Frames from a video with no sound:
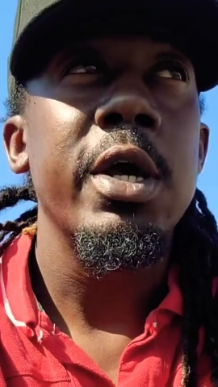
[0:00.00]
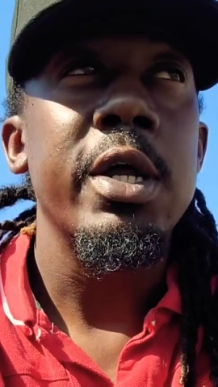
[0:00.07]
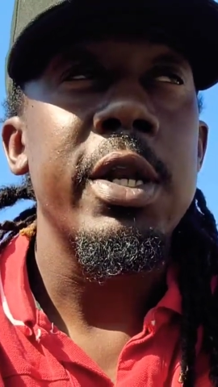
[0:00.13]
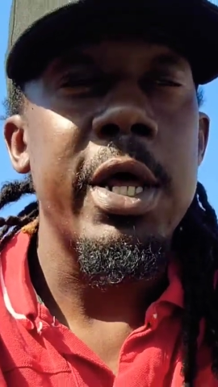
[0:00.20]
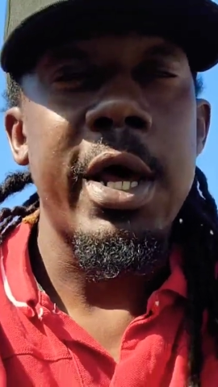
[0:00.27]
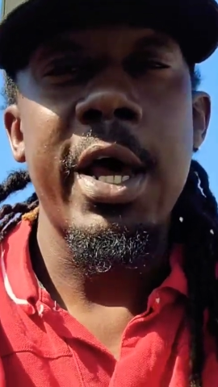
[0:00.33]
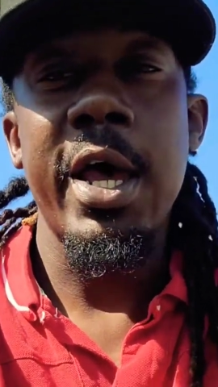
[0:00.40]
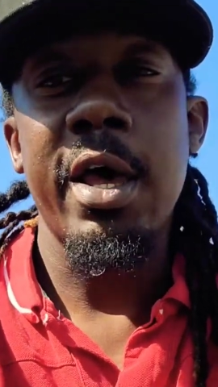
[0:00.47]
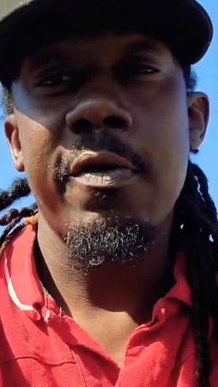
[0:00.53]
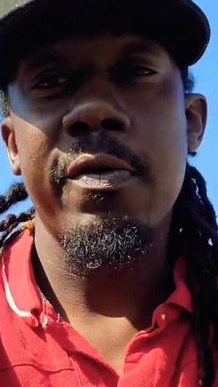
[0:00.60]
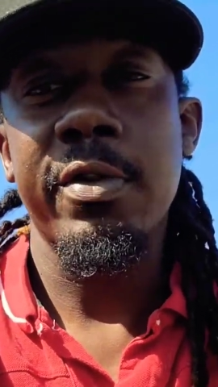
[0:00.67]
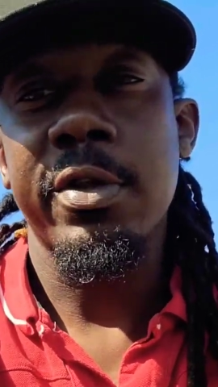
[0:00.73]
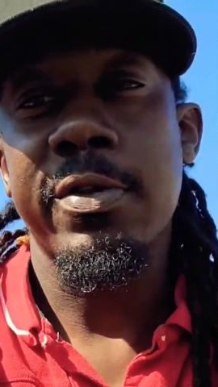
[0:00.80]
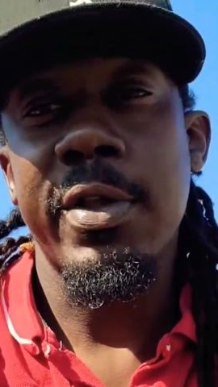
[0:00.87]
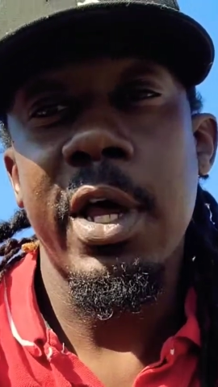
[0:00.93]
Now, I haven't
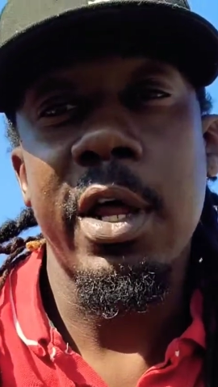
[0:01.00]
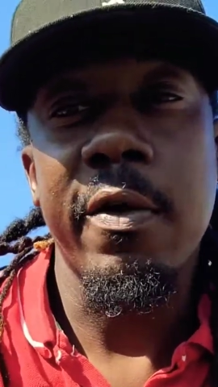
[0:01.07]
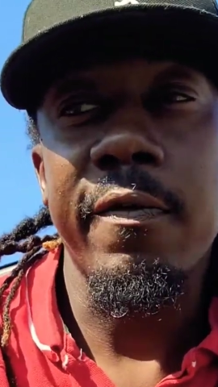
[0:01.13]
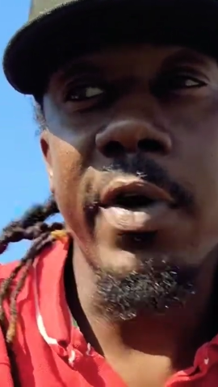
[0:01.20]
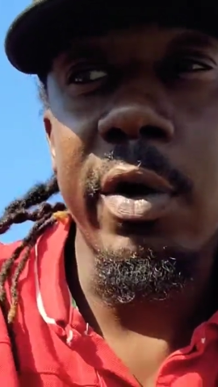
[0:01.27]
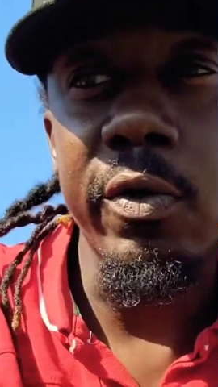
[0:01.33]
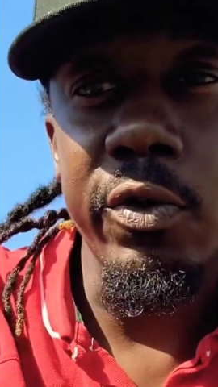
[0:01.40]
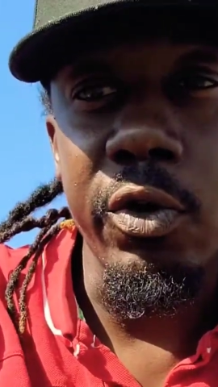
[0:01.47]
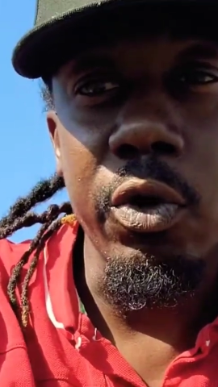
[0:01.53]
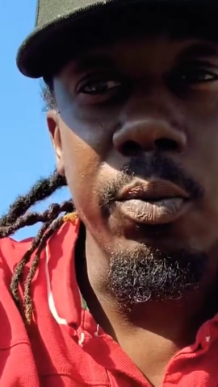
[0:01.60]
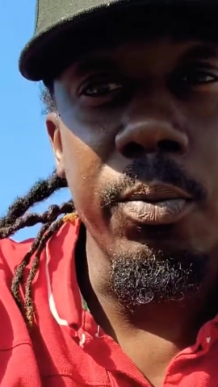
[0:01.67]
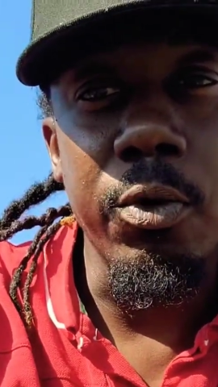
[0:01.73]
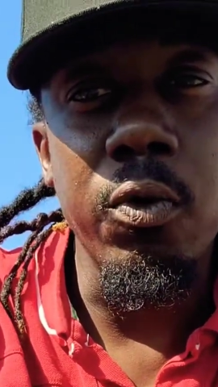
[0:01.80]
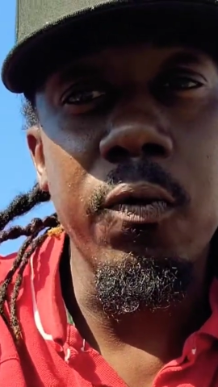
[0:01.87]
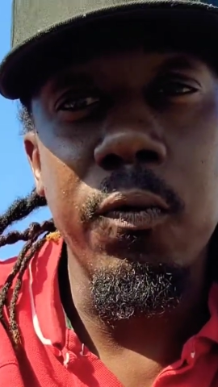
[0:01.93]
decided if I was going to
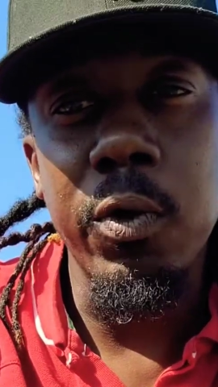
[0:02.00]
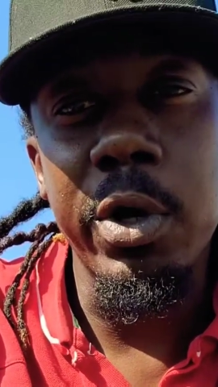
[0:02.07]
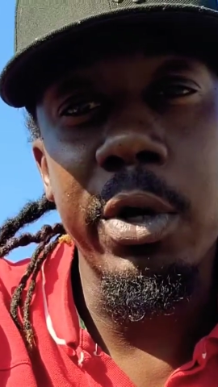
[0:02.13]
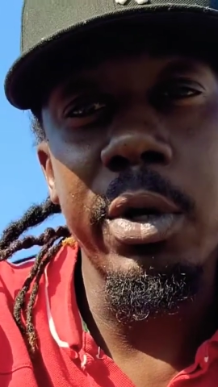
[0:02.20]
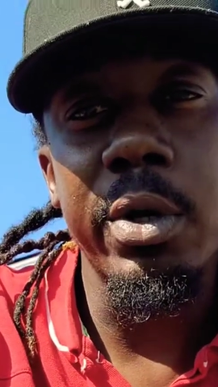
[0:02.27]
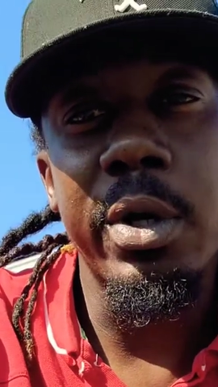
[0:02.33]
move with her.